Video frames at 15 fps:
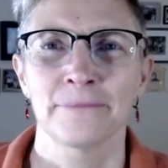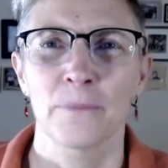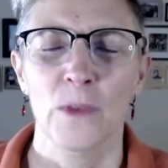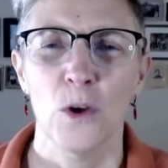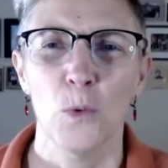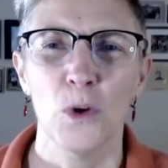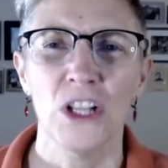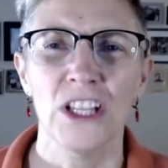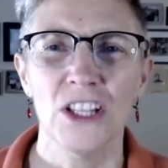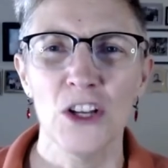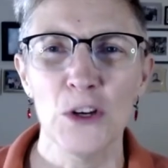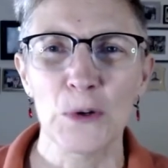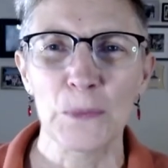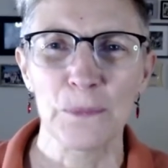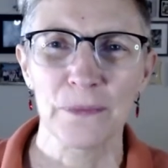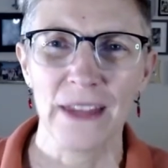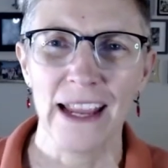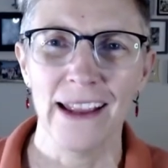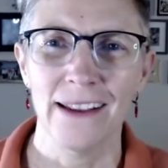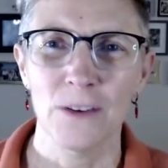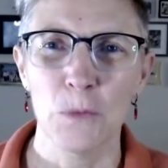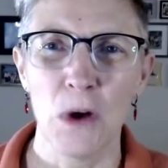Well, hello,
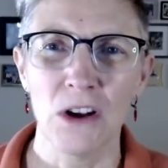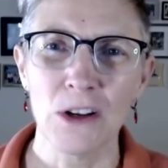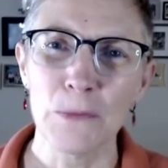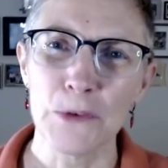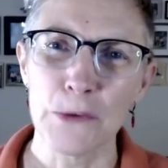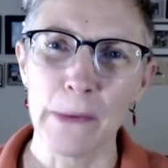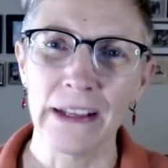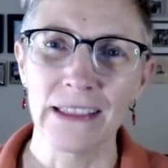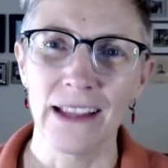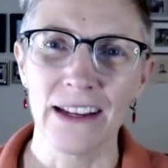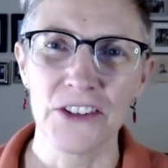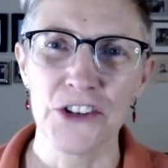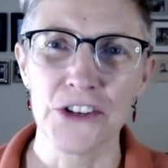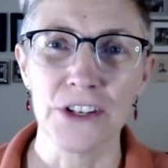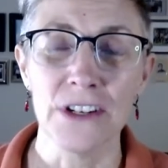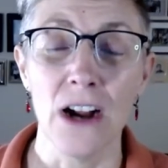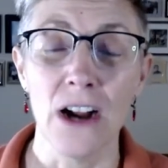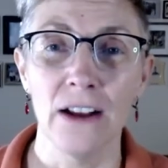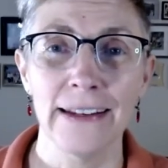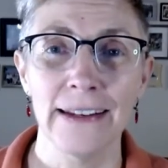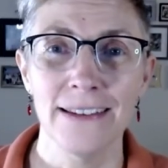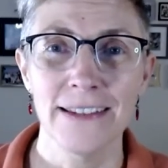and welcome to my lecture
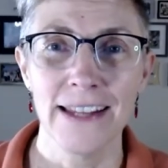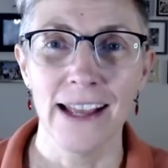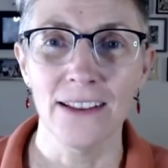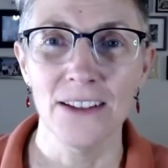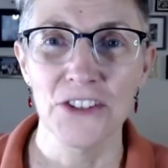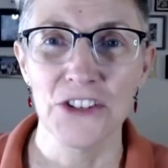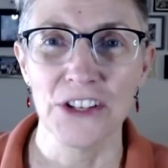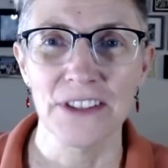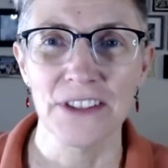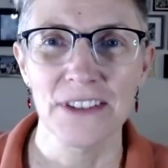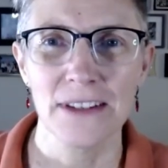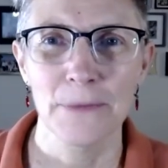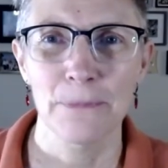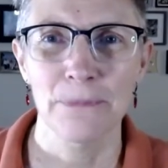on intelligence.